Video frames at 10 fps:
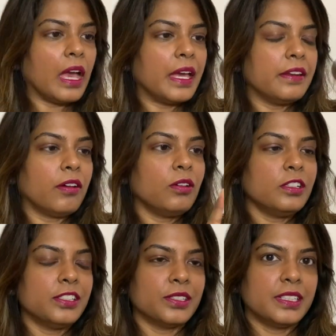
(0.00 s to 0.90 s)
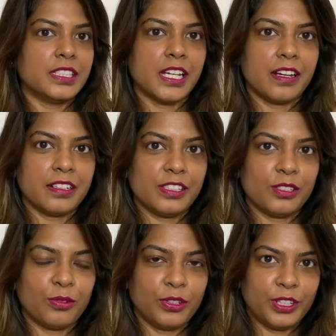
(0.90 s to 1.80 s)
and also the jar is
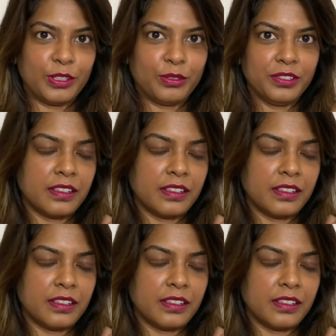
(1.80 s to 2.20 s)
so cute.